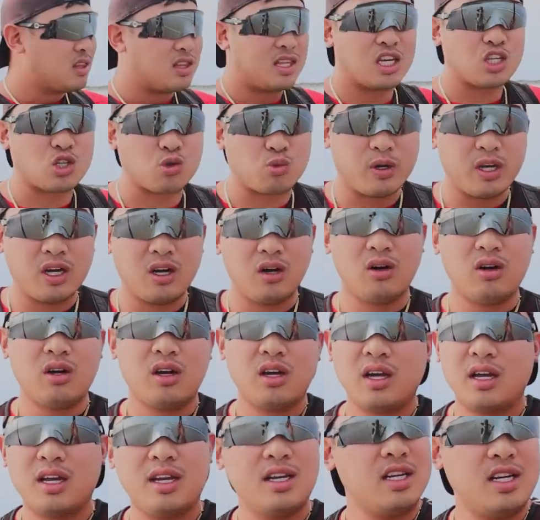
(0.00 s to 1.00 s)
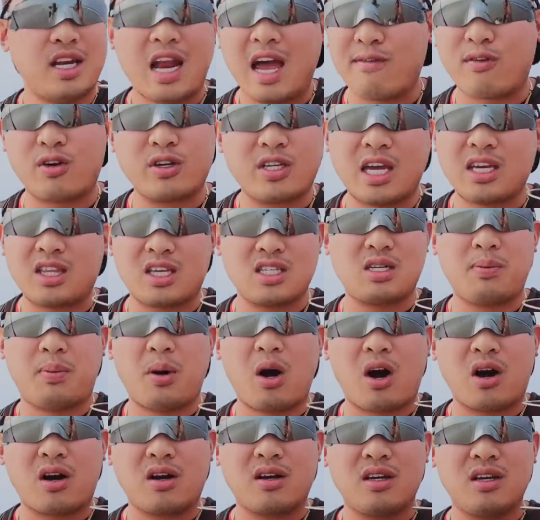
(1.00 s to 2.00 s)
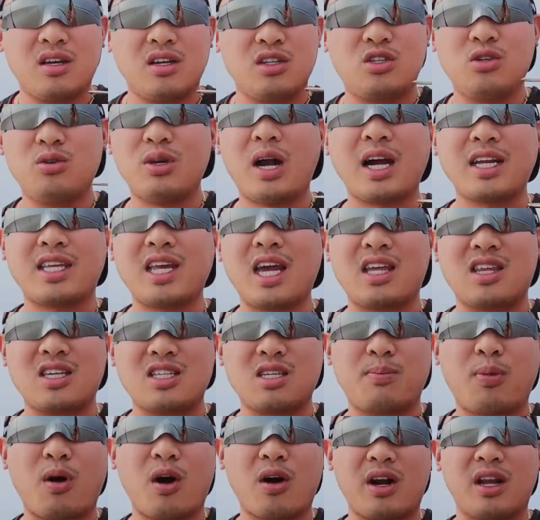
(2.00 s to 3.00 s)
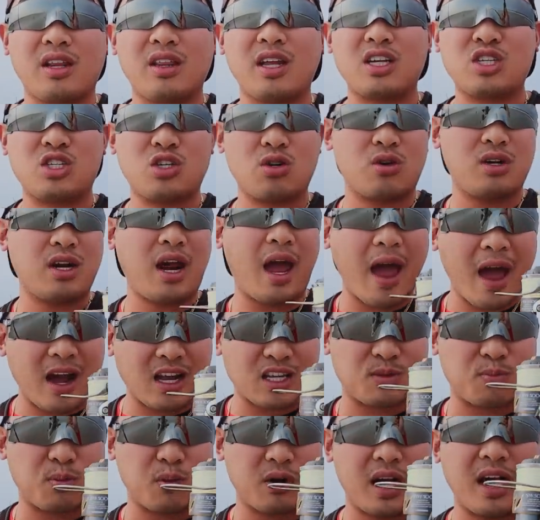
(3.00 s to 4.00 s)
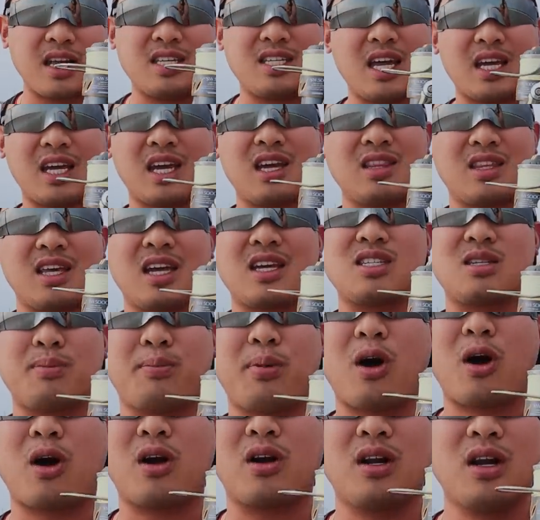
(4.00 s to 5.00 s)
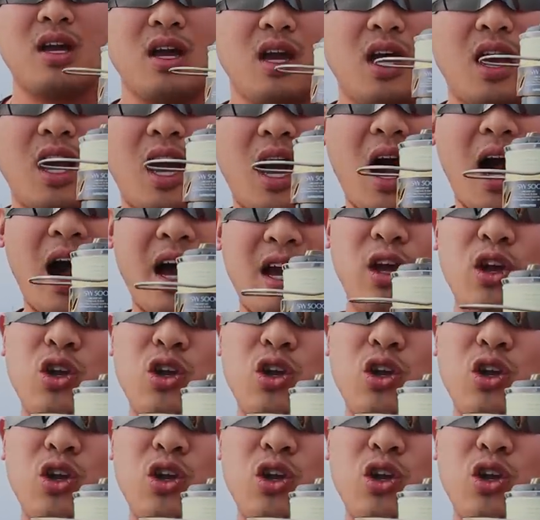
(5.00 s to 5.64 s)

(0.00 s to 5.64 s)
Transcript: This reel, never take this apart. Do not take this apart unless you're an expert at taking things apart. I